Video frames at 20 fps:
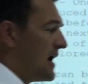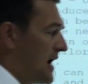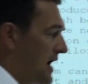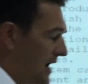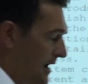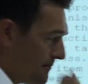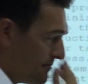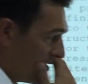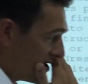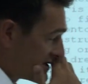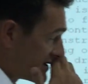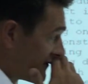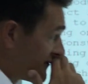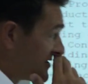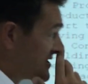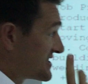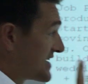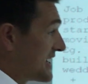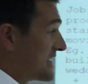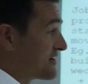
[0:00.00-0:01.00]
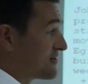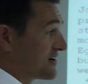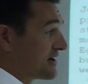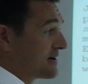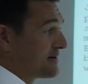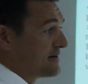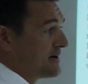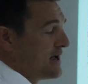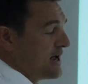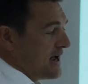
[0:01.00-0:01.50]
a different take on
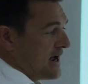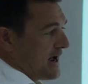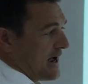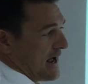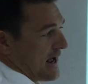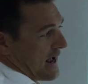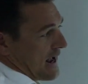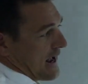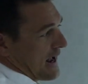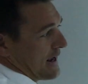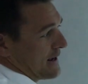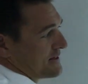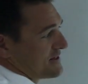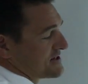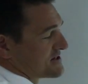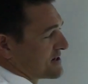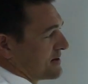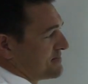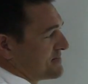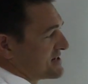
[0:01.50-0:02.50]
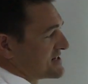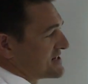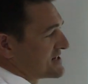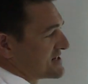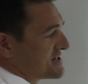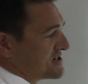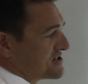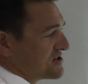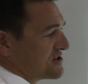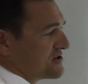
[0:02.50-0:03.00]
it. Some
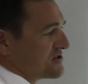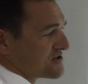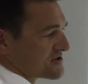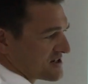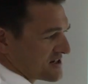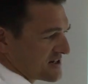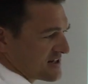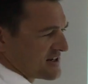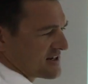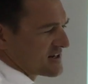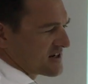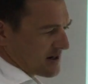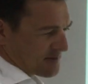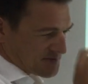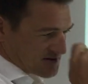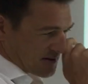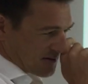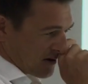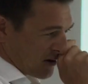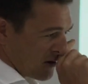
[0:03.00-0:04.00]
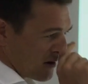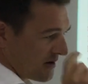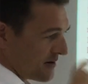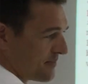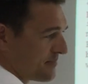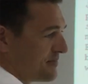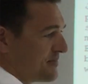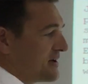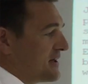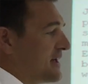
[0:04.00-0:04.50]
businesses use, and it comes a lot
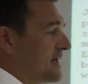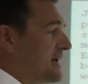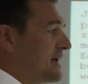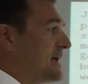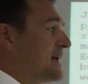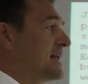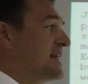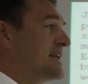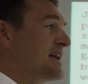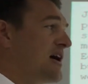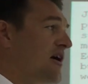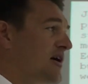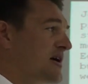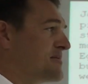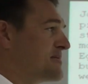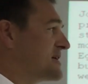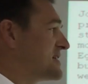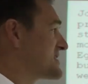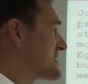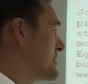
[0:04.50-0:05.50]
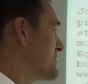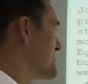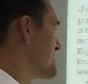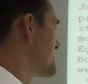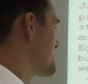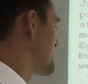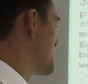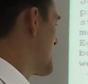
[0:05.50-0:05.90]
up in the IB syllabus